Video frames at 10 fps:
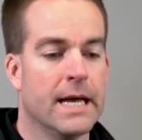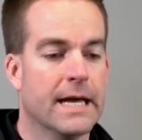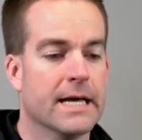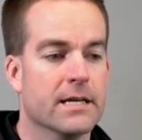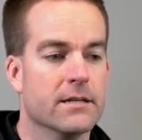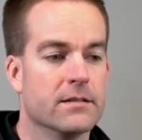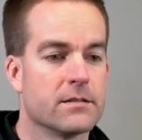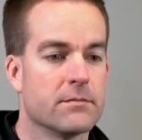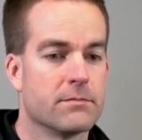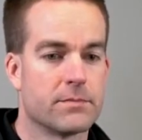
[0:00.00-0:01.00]

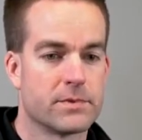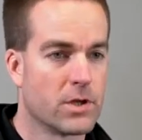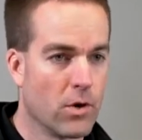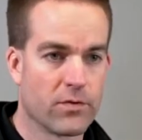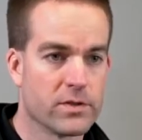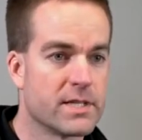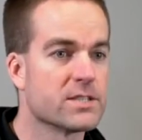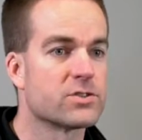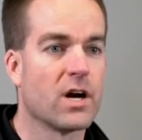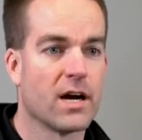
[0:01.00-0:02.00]
and to go for a
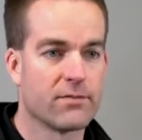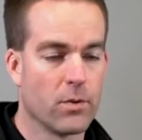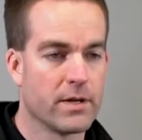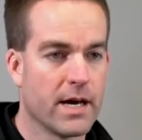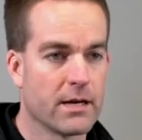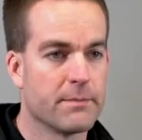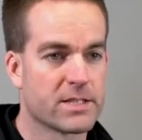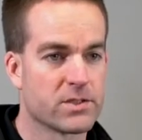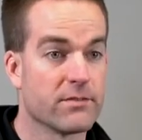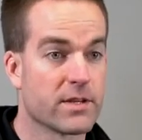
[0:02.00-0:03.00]
test drive or whatnot to
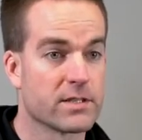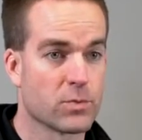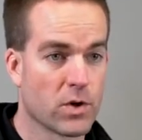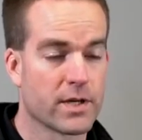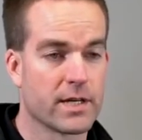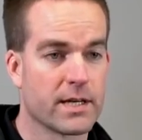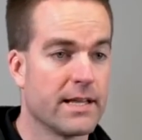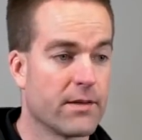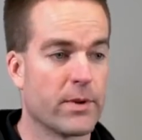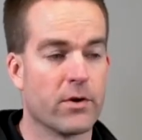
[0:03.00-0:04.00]
make sure everything's working
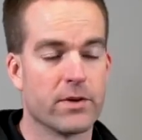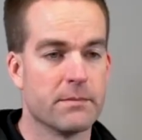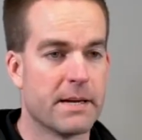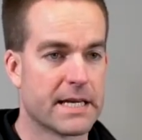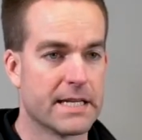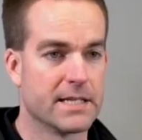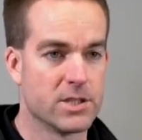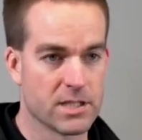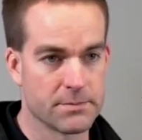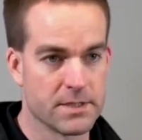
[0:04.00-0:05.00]
and that we don't need to make any
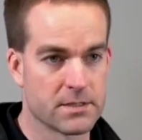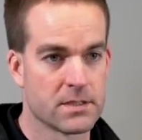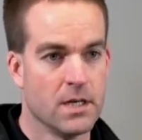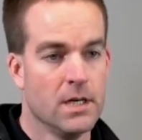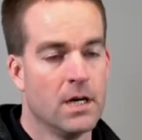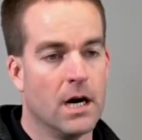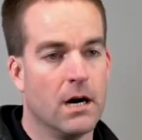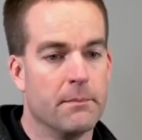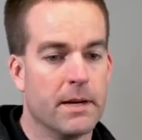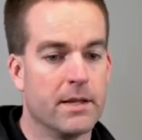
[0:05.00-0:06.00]
adjustments.
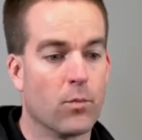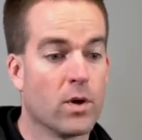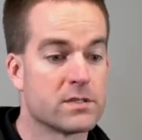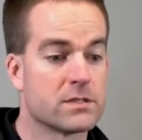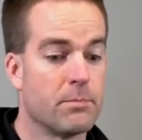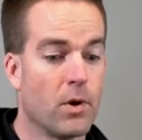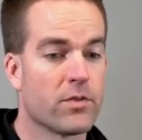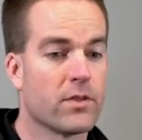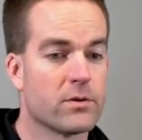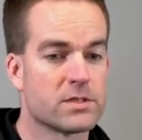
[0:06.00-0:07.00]
And then once
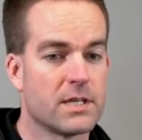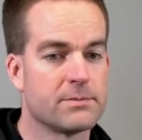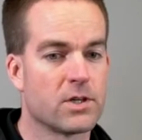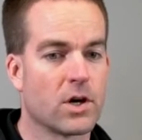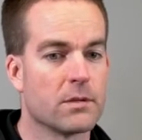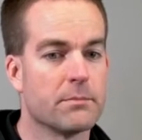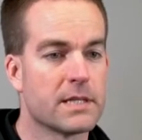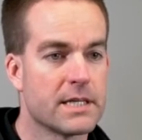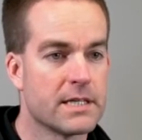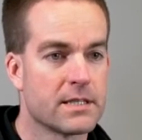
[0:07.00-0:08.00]
both of those steps are
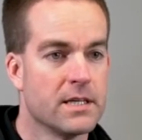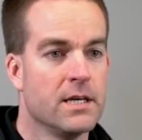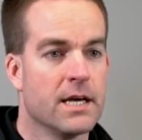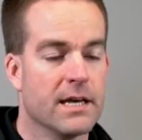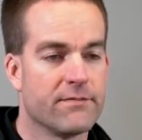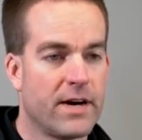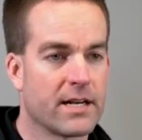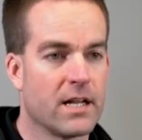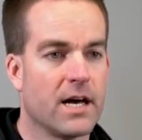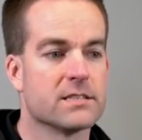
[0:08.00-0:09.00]
complete and
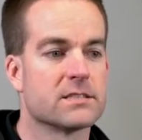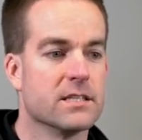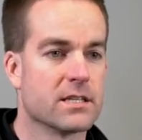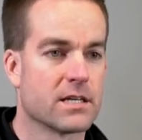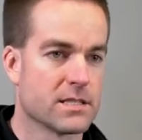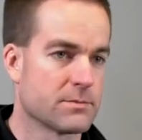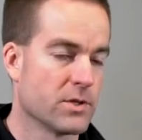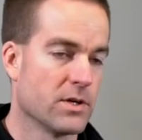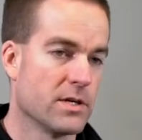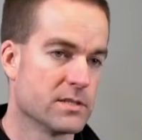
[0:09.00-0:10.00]
finalized, then the
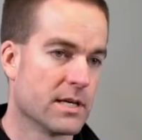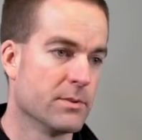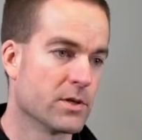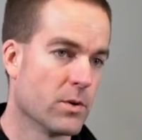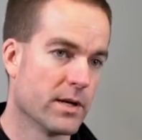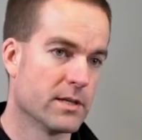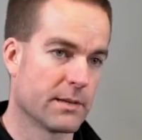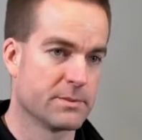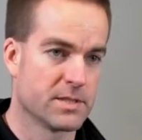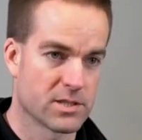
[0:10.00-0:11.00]
customer is able to go ahead and
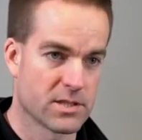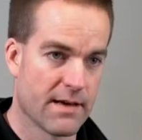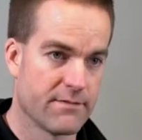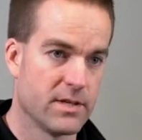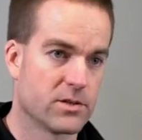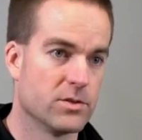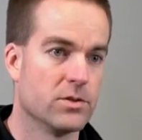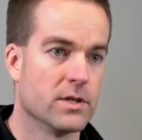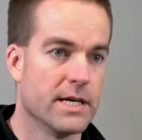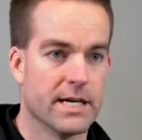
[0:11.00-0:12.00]
take possession of that
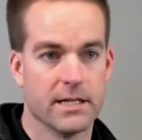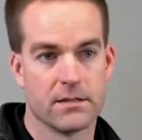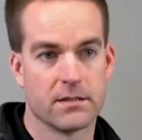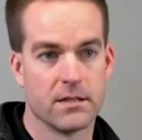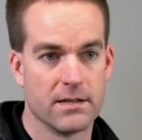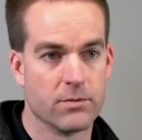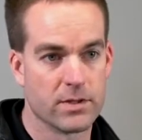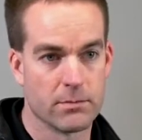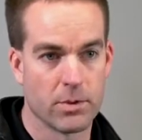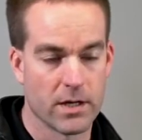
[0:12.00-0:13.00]
vehicle and leave
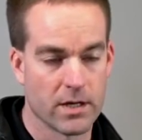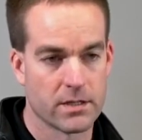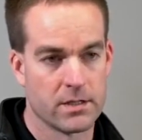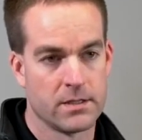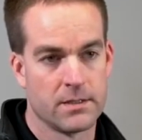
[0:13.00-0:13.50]
with their product.